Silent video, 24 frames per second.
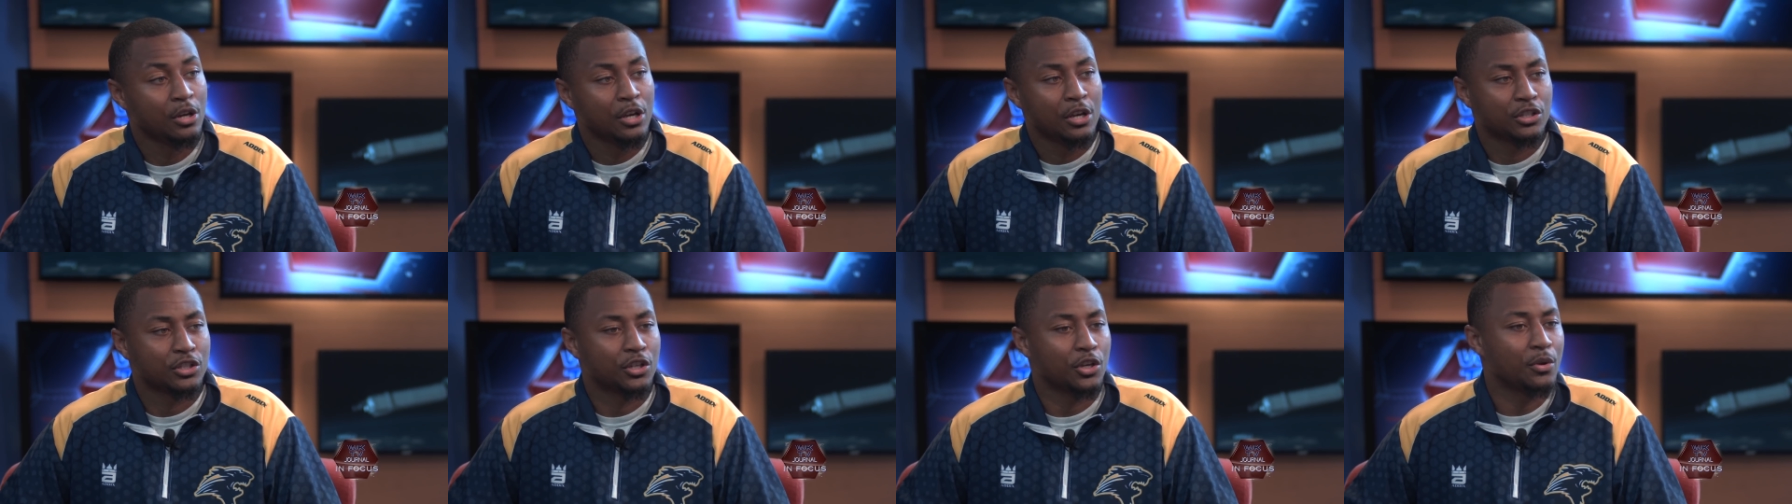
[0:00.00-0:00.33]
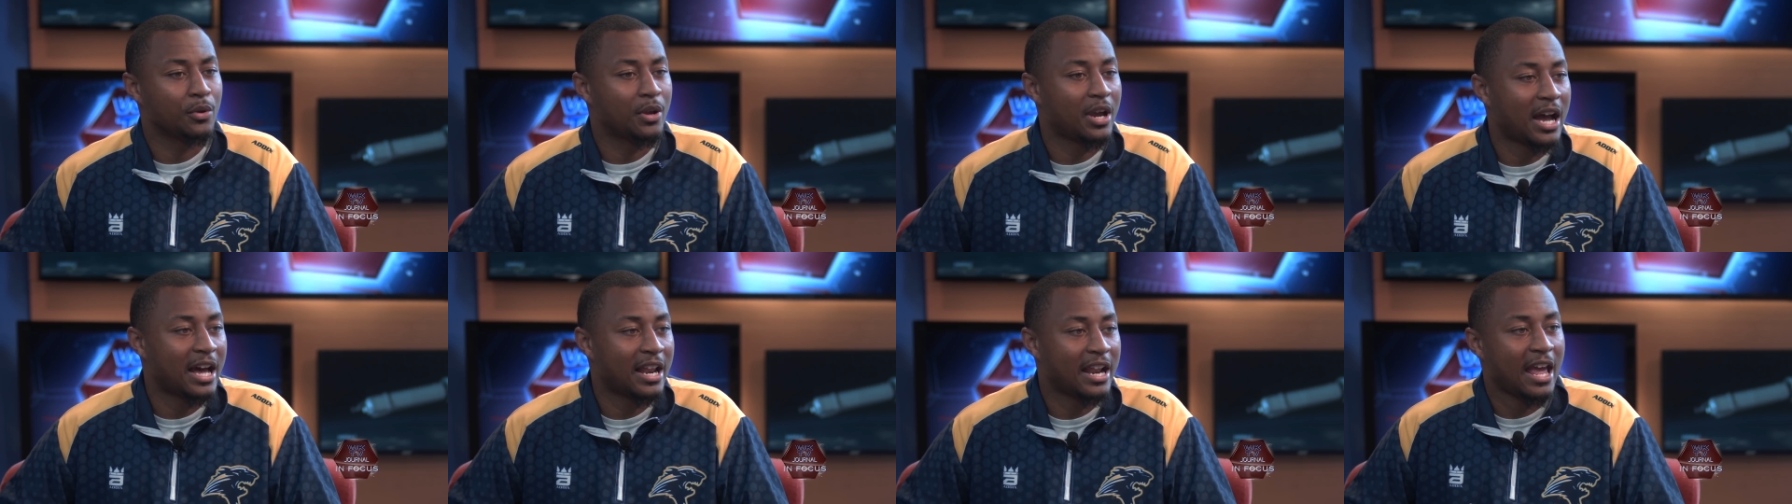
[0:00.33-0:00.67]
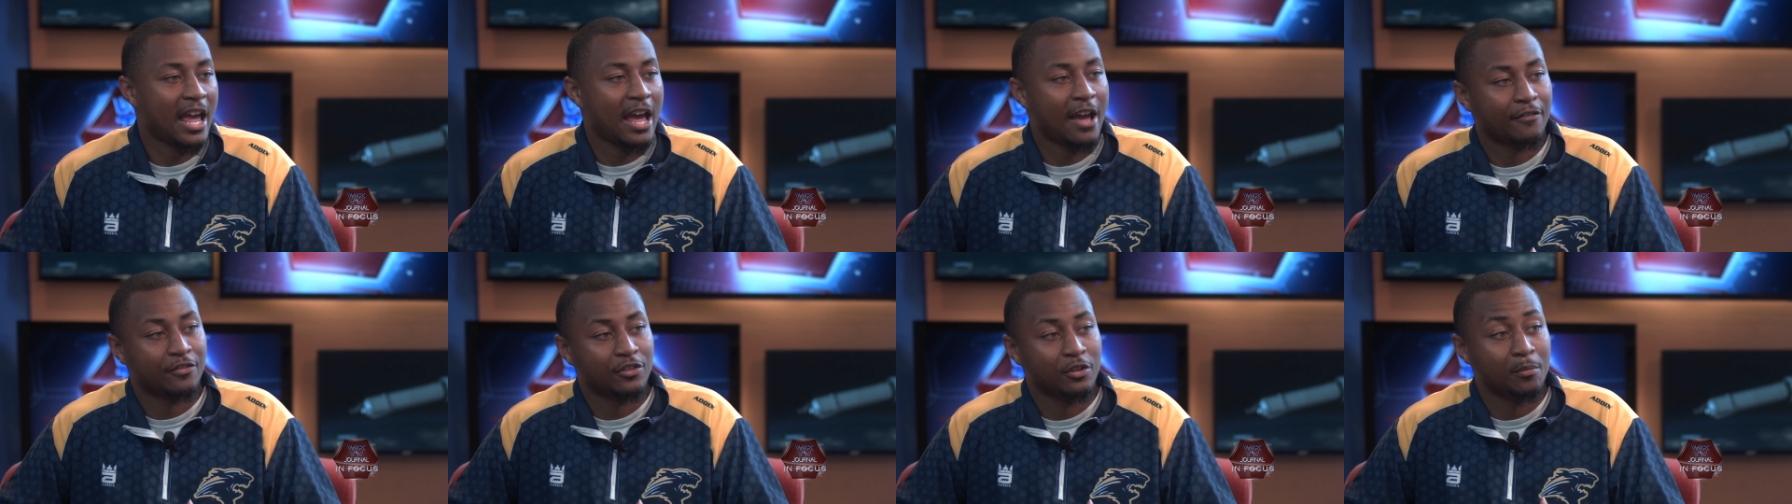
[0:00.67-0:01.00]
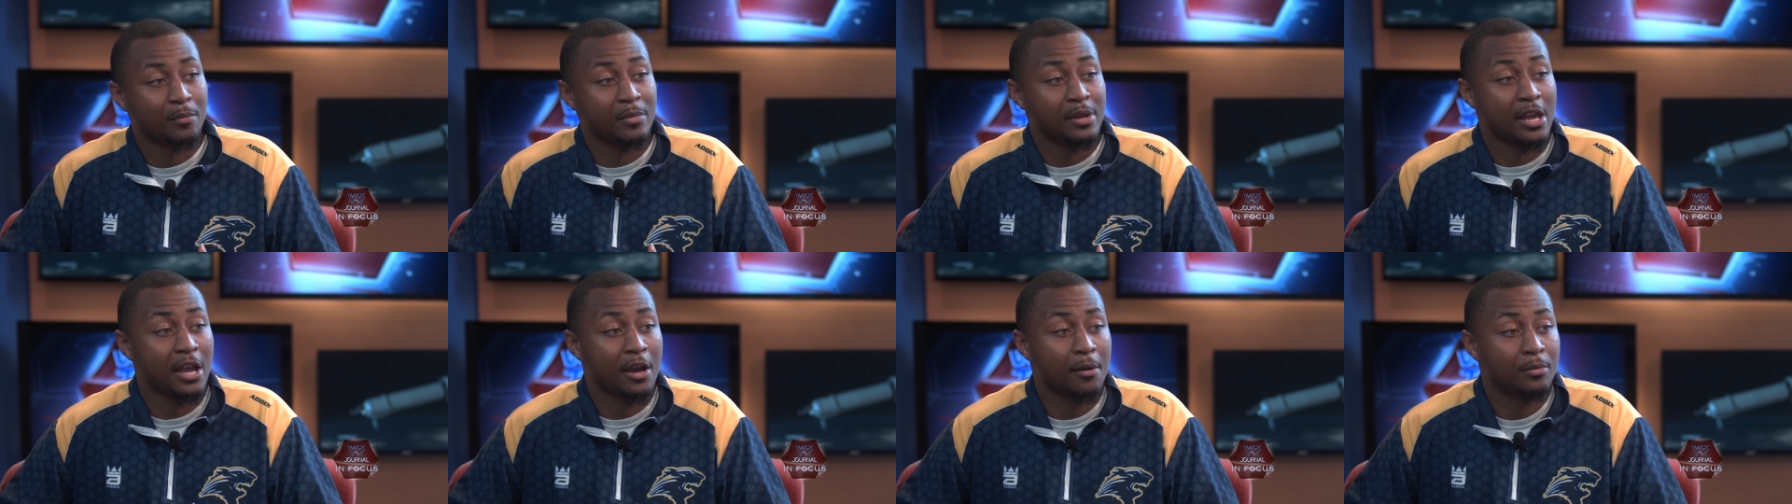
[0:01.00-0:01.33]
So you kind of have to
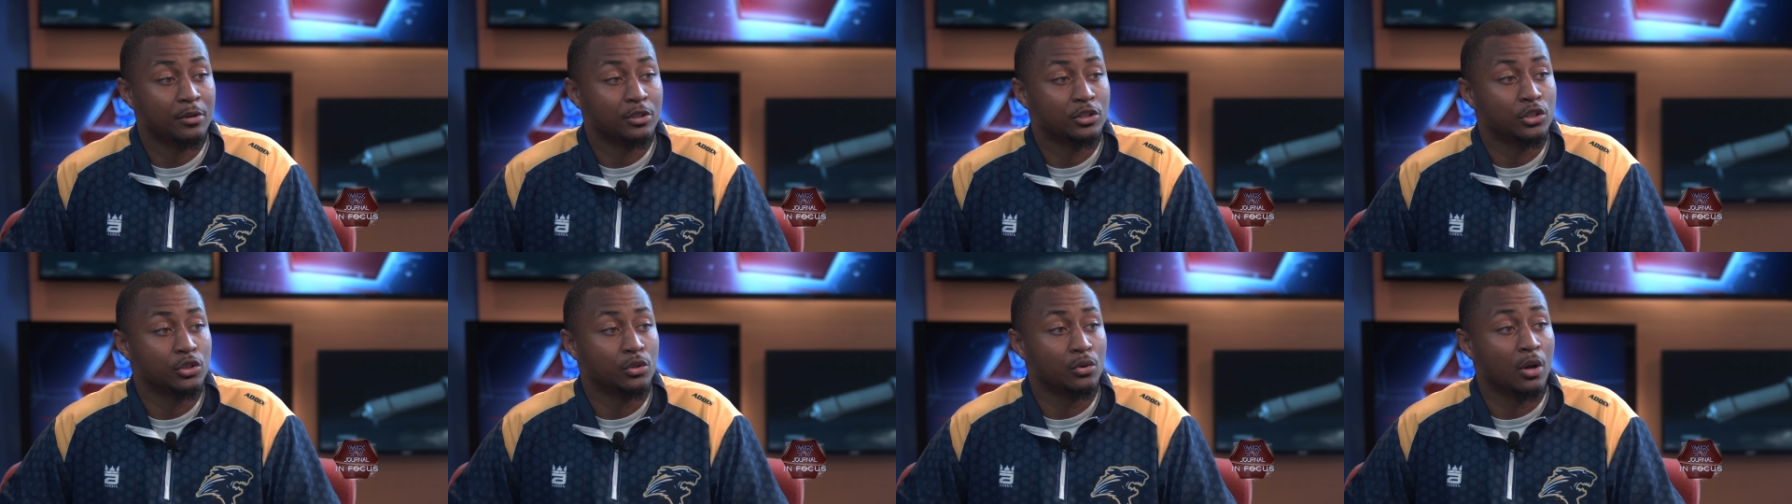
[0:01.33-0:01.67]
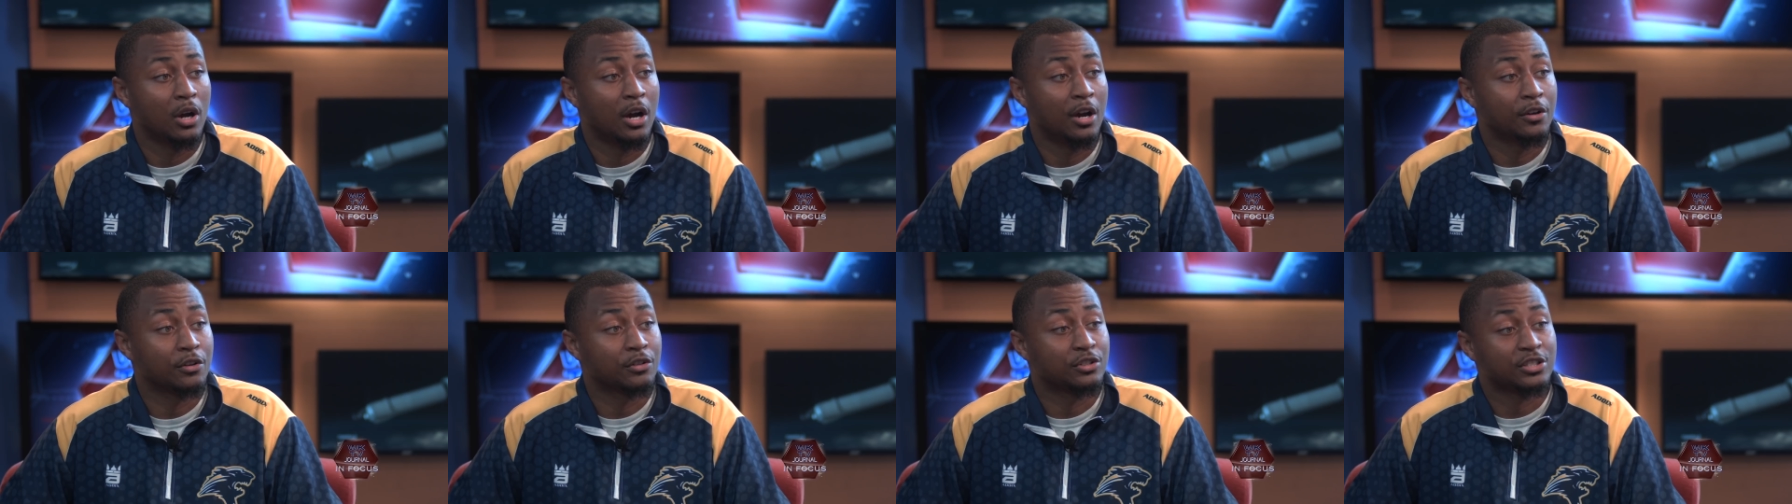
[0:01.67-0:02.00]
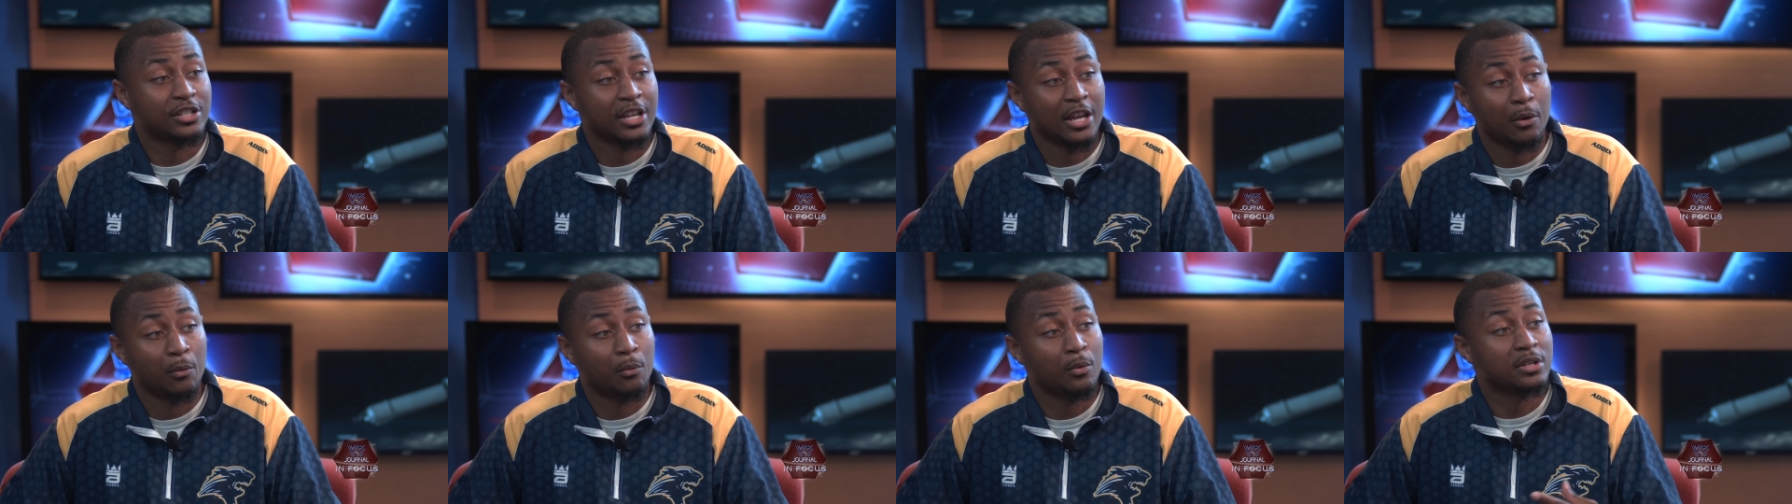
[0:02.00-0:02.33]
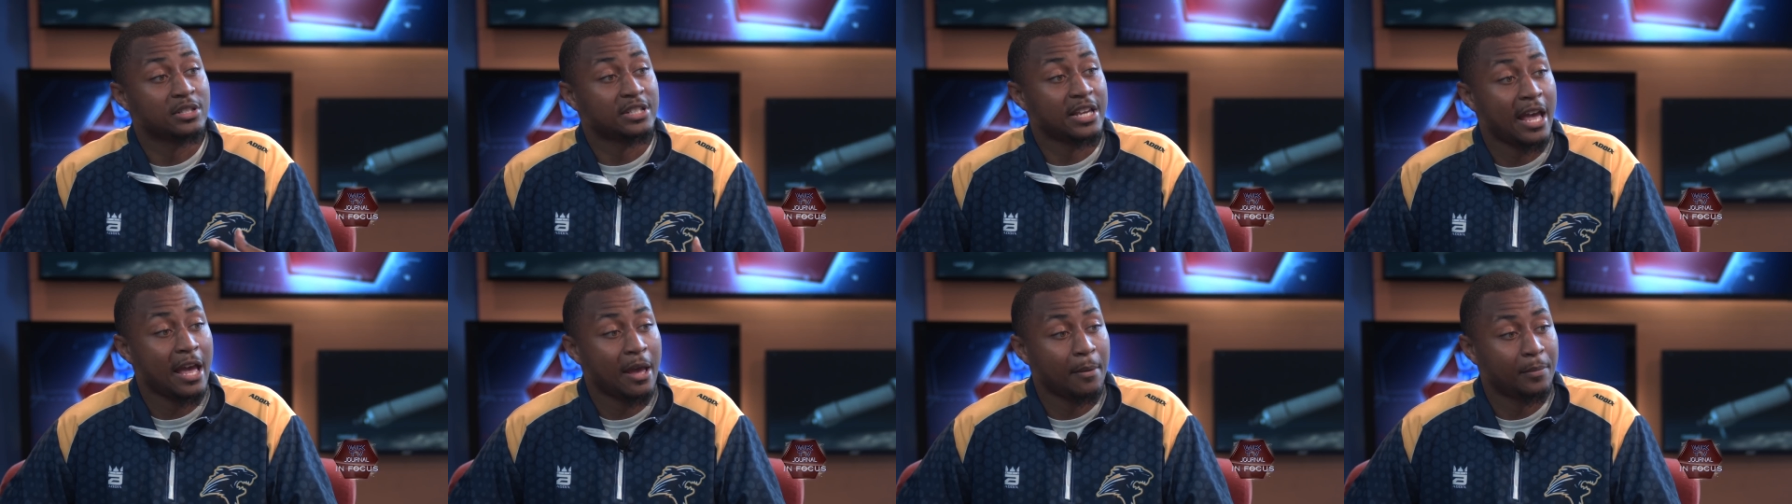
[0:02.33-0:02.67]
be able to understand
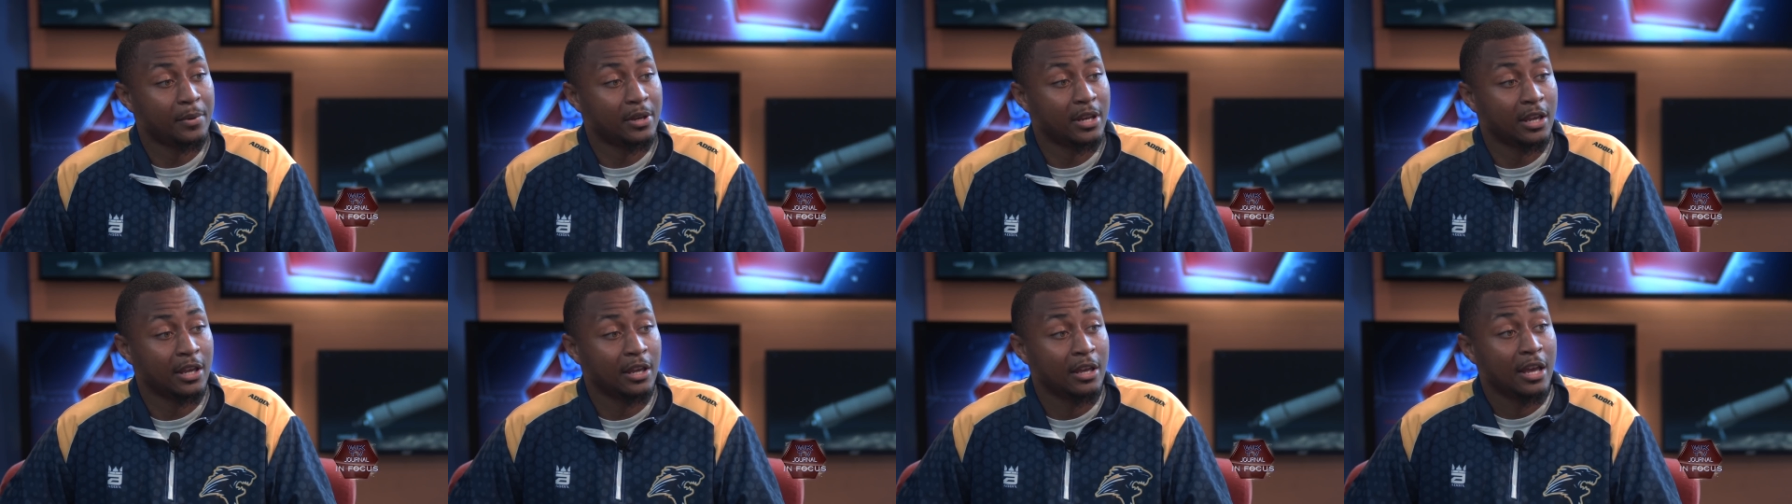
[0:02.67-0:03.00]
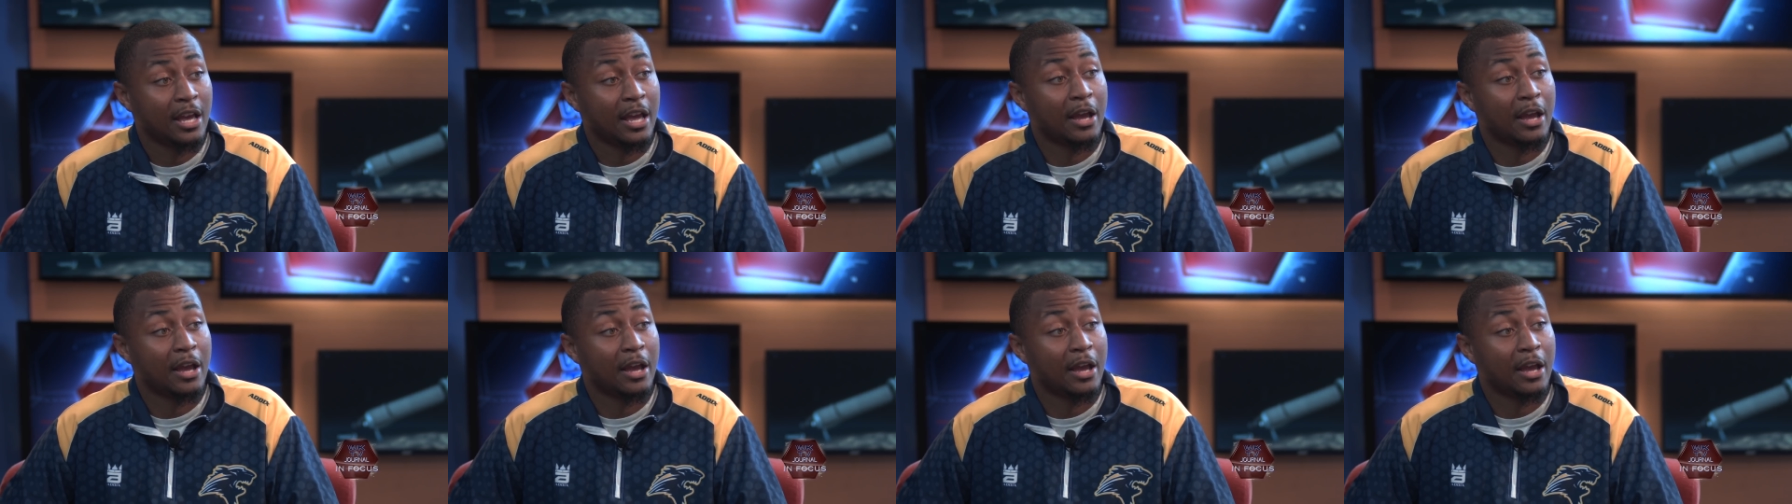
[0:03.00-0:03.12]
what's happening